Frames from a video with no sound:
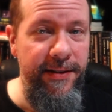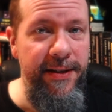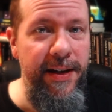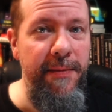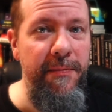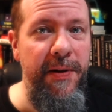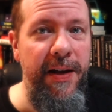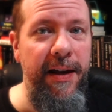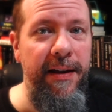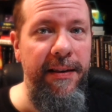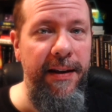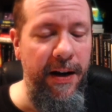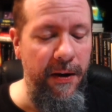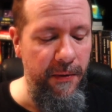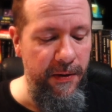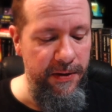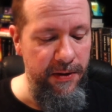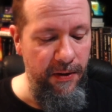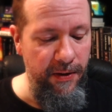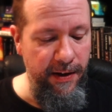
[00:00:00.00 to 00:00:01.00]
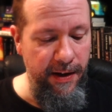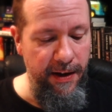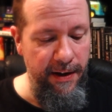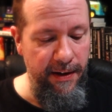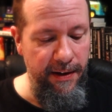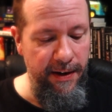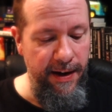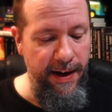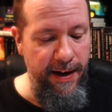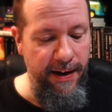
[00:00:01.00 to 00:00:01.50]
same day that I was
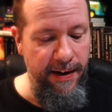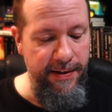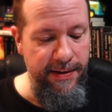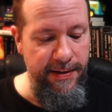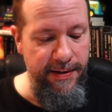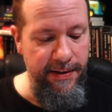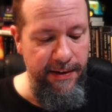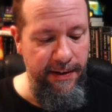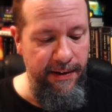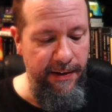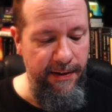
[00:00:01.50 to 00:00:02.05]
looking at